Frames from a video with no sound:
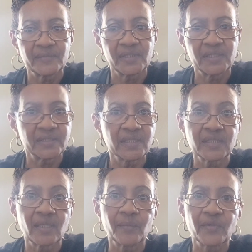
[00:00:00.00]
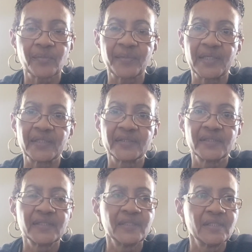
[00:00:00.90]
it didn't come with me,
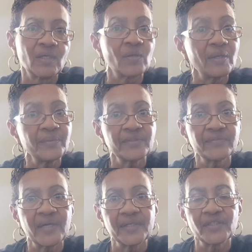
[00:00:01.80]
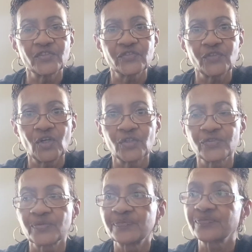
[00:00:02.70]
or I would have had it installed.
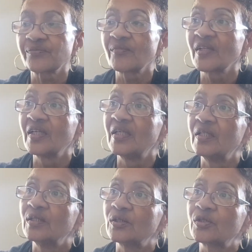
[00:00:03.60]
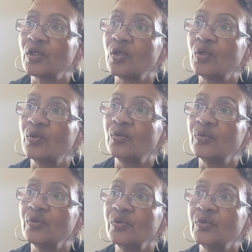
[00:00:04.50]

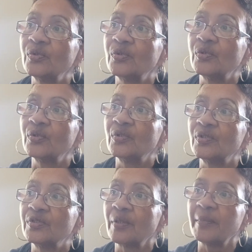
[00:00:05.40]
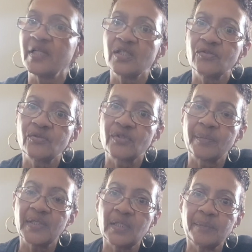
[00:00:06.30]
So the mini the
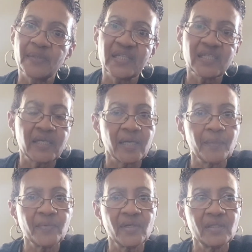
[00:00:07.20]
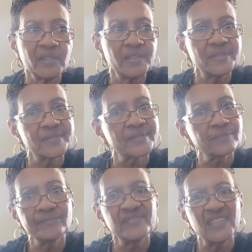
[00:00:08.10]
mini blink camera is
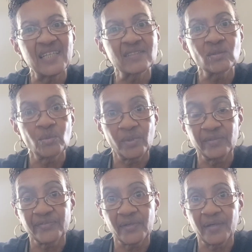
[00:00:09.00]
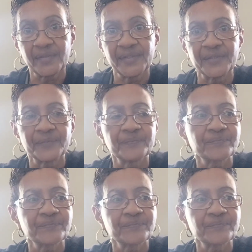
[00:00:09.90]
not the one for out here.